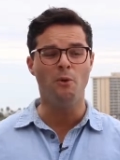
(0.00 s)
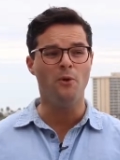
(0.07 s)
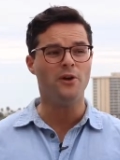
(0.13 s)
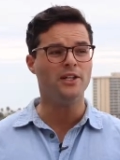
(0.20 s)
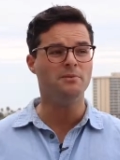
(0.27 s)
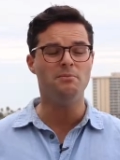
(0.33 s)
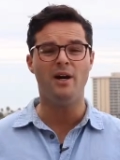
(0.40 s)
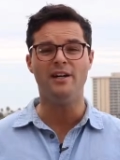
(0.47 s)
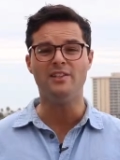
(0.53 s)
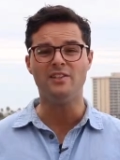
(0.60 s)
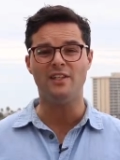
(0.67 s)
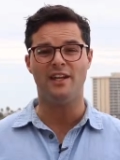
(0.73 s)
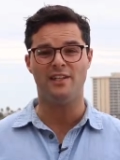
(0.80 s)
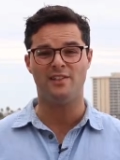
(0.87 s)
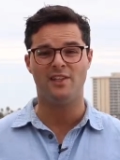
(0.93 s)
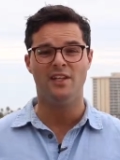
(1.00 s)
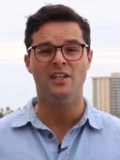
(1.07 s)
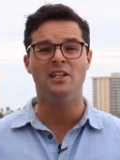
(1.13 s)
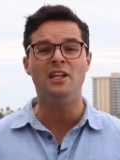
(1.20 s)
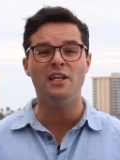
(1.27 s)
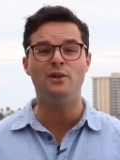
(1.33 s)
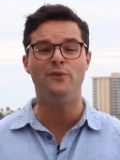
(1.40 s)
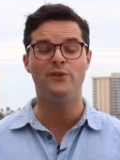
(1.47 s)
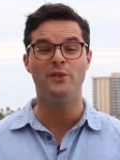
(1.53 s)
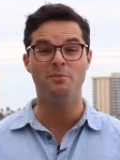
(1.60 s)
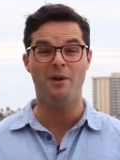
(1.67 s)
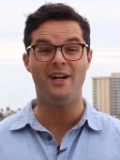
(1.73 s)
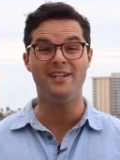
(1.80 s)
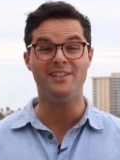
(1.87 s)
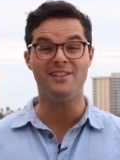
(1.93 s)
born amongst us,
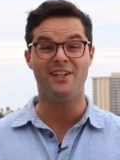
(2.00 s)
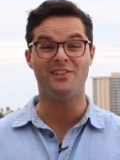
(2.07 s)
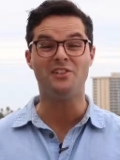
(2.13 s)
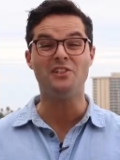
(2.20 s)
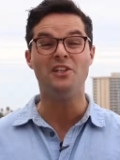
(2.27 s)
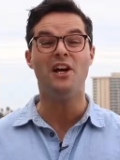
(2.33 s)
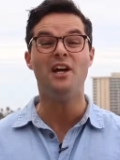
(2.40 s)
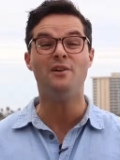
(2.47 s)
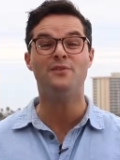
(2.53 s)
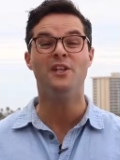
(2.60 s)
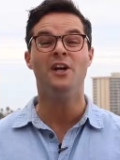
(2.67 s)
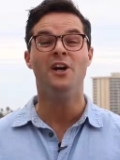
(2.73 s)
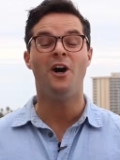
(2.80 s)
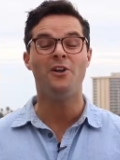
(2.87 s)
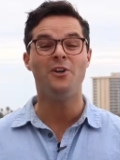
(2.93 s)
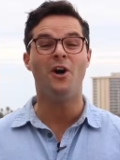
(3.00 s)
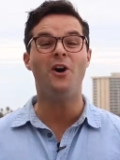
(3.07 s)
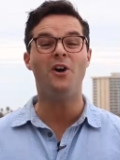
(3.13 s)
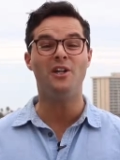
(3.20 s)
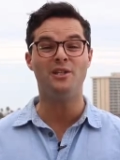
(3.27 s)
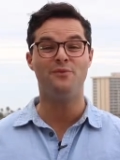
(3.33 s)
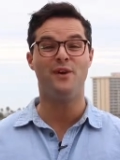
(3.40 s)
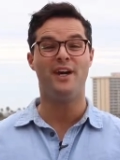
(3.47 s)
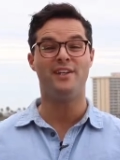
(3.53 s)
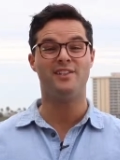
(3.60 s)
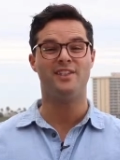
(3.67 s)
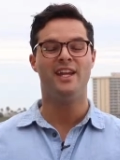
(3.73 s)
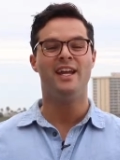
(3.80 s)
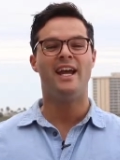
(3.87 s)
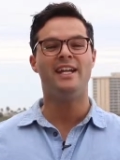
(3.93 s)
lived amongst us, loved on all of
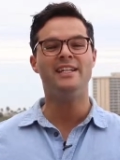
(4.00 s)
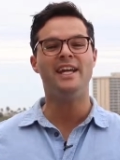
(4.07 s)
us,